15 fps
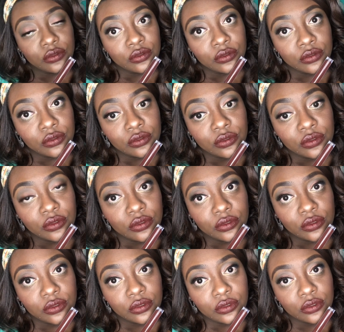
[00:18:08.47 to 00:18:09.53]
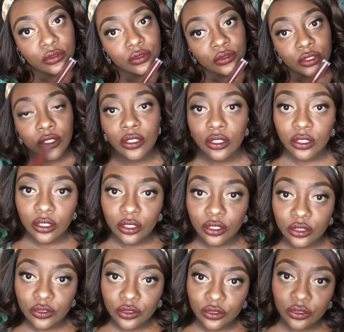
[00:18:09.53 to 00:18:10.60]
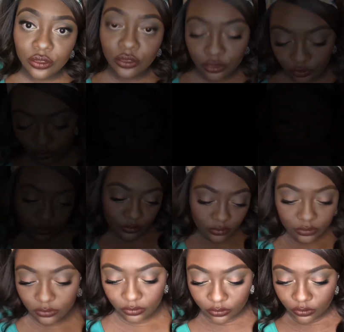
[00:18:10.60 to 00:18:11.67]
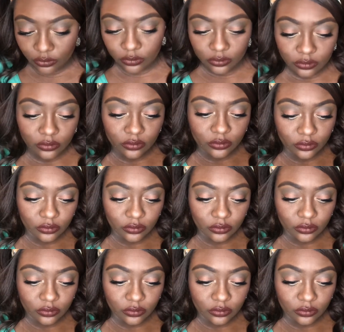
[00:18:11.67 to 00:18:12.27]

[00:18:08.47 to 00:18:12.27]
Let's appreciate this color and how gorgeous it is.